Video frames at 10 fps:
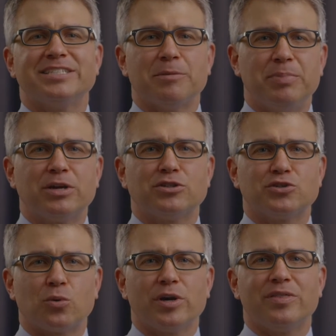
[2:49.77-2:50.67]
is a bigger
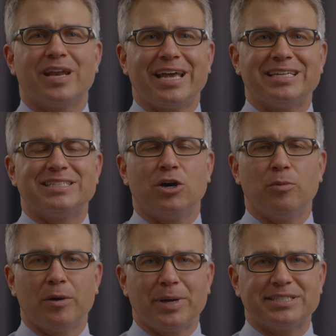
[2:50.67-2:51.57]
story than I can tell
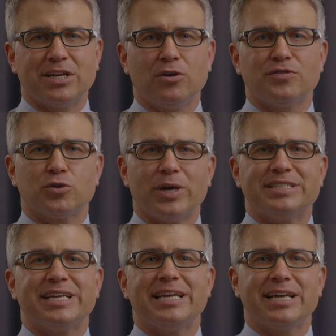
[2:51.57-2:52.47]
by myself, so I
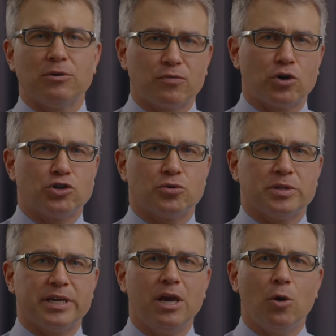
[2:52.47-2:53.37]
sat down
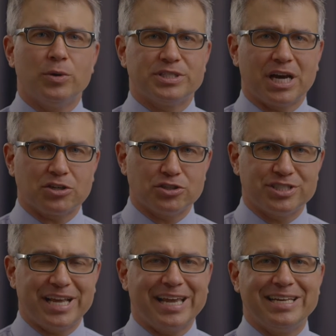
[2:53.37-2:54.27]
virtually with Drs.
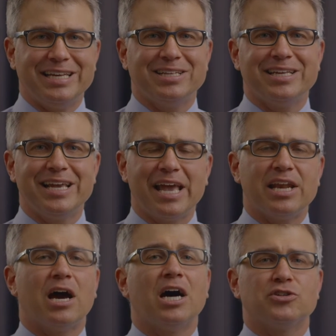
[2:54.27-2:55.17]
Dan Neely
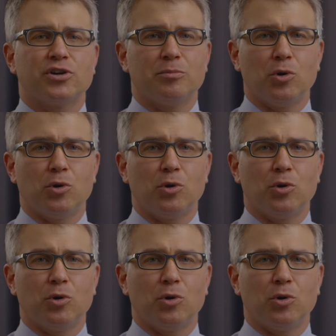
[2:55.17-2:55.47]
and Andrea